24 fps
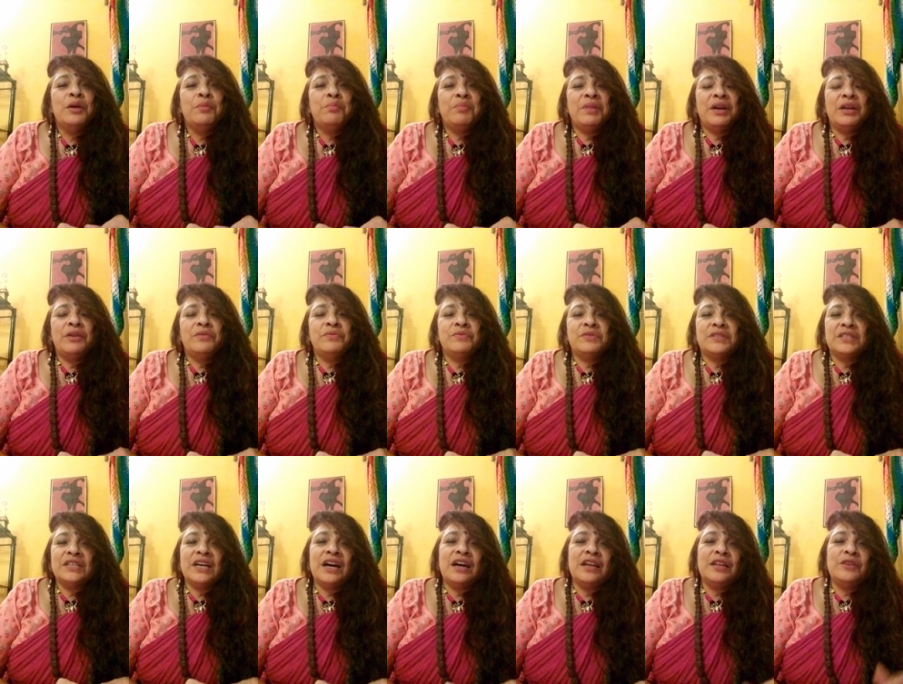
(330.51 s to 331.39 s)
My
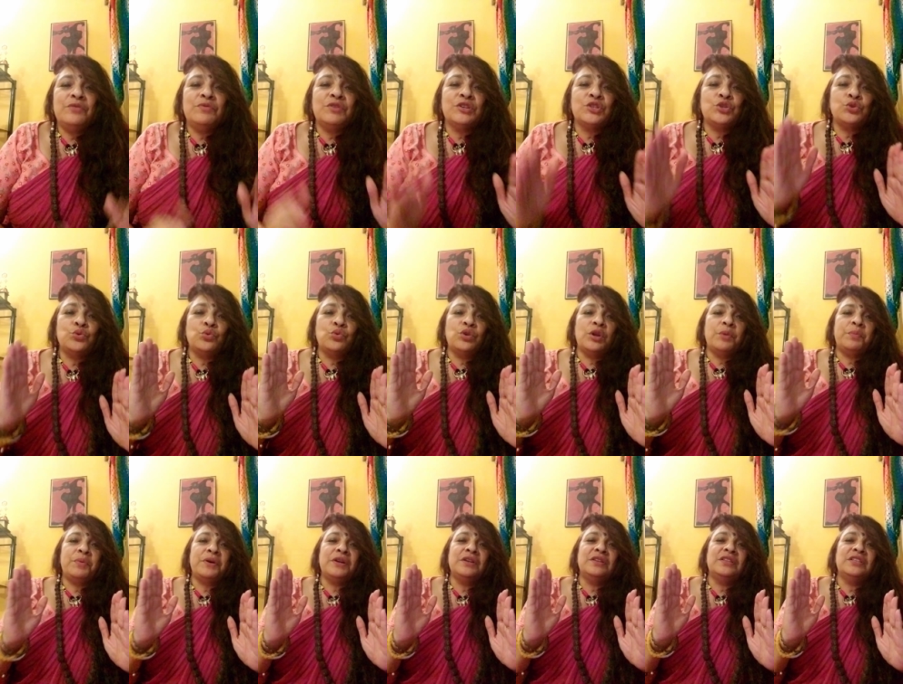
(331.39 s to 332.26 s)
sari was tore
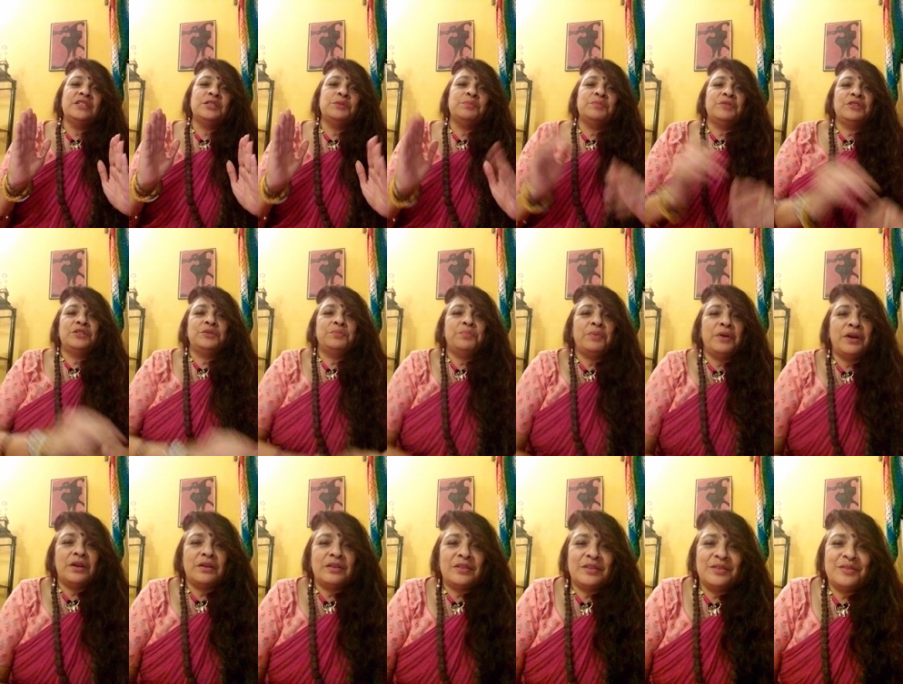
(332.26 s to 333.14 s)
apart, this much
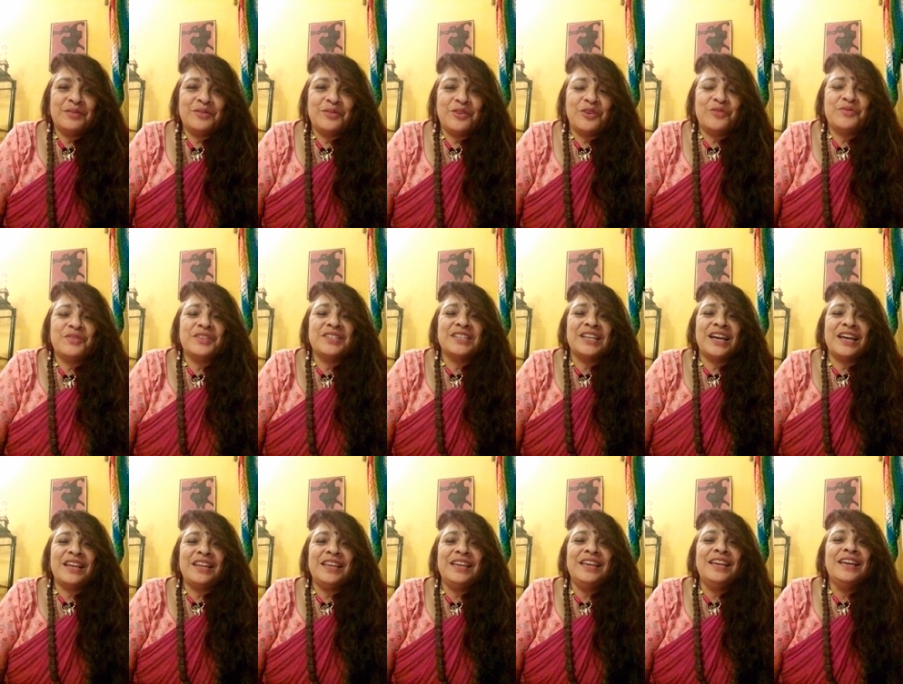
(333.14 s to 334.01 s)
part of the
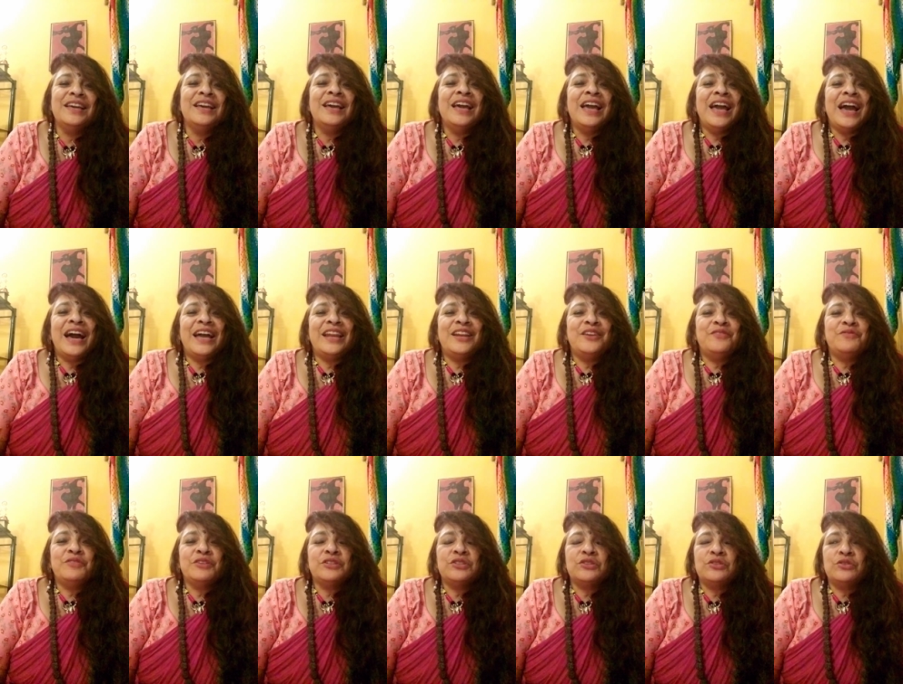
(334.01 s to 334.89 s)
sari, and it
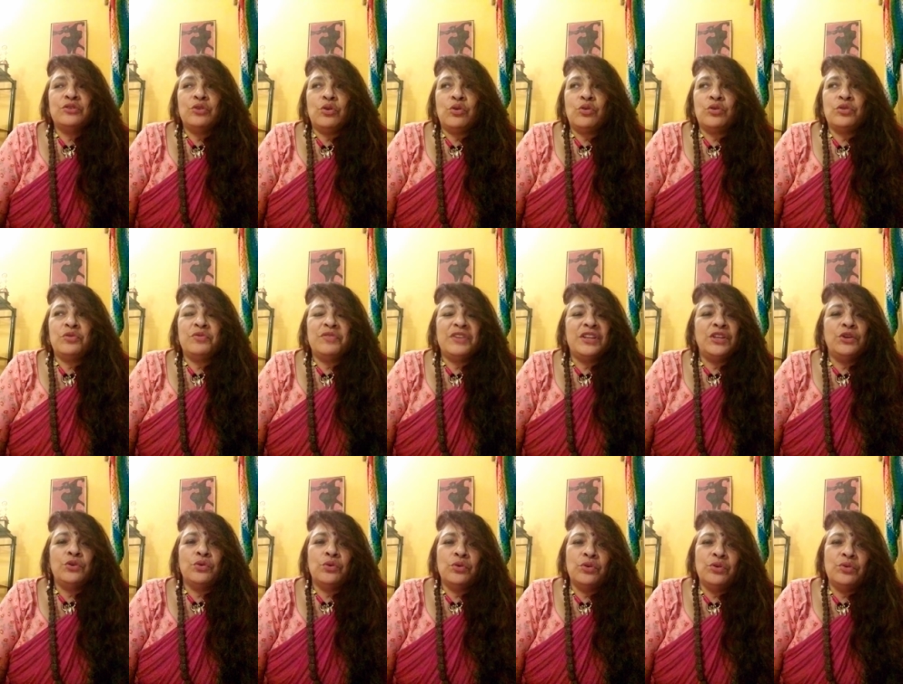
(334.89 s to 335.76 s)
was not
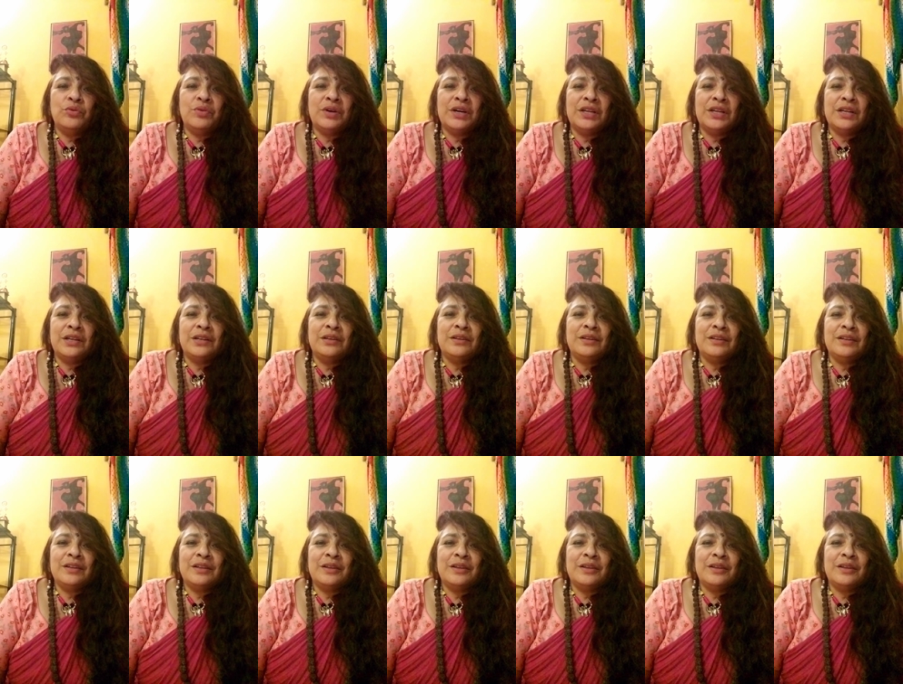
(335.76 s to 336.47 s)
very old one,